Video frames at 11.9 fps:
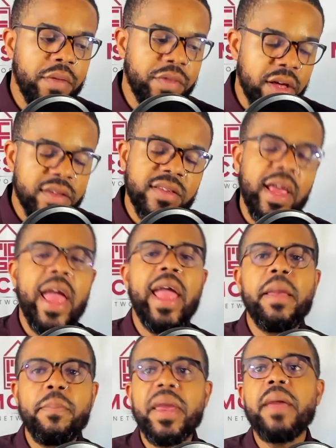The
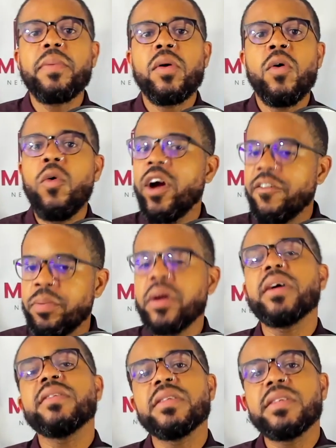same people who have
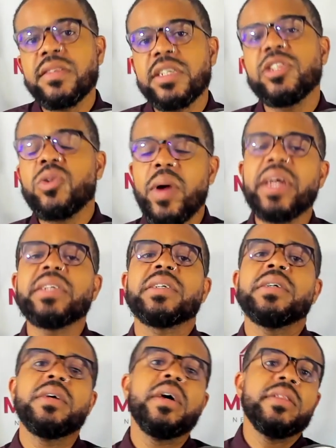put us in the
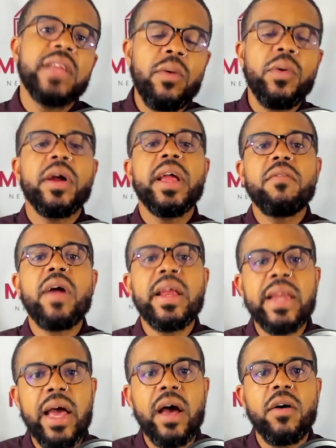situation that we're in right
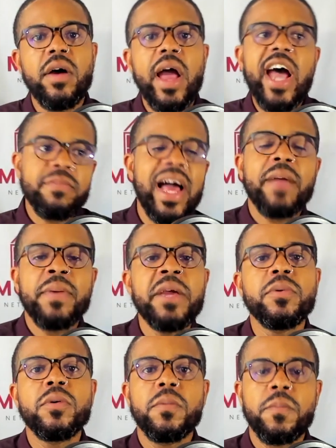now as black
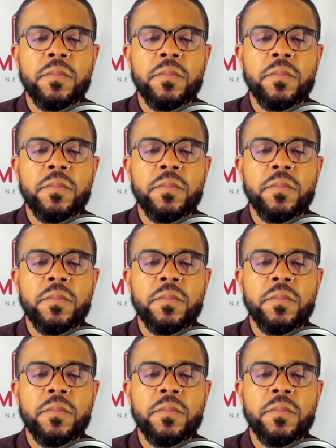people.